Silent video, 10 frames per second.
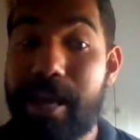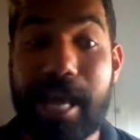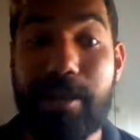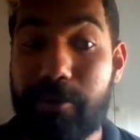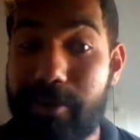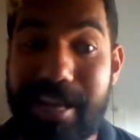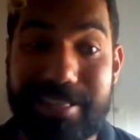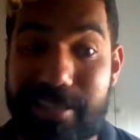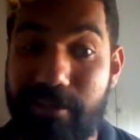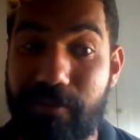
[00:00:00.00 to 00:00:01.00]
Anyone who
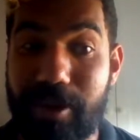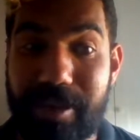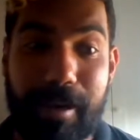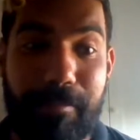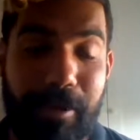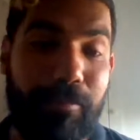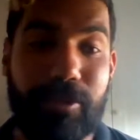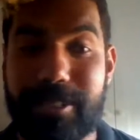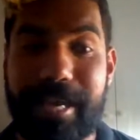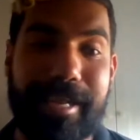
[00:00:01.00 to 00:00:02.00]
hasn't, you've got a couple of more
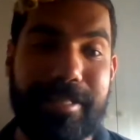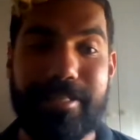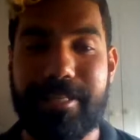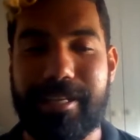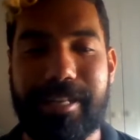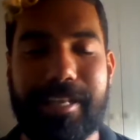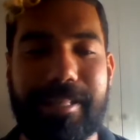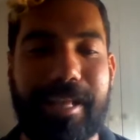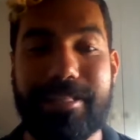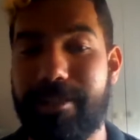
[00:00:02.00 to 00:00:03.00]
seconds to click
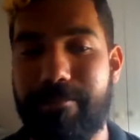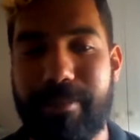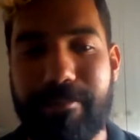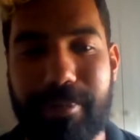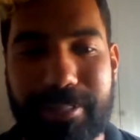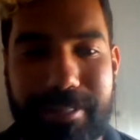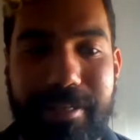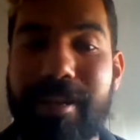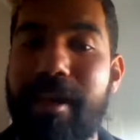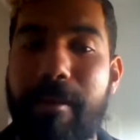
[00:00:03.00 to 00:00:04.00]
that submit button.